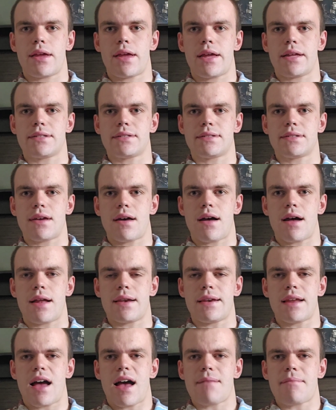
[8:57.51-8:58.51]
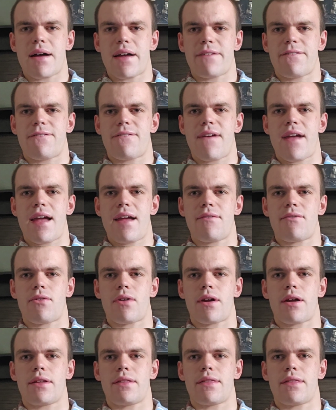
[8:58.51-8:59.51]
It's not my
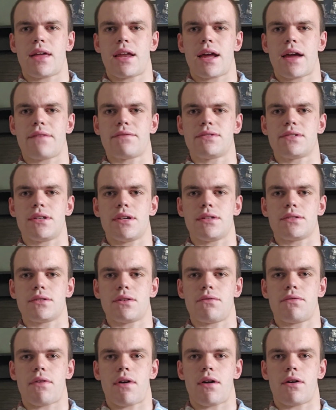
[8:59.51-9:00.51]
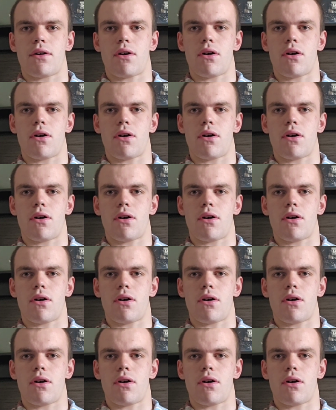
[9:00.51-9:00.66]
favorite that I've seen so far.